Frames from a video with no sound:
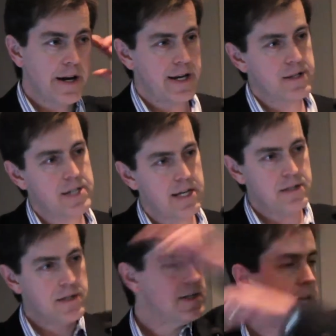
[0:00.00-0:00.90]
it sends
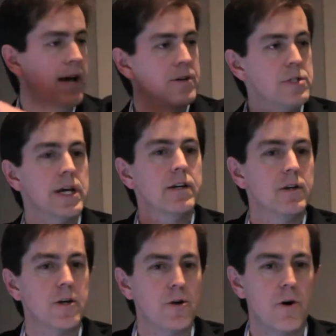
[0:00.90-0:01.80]
the sound
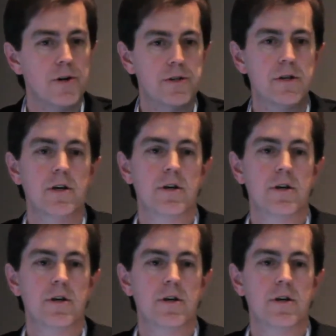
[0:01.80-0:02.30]
signal across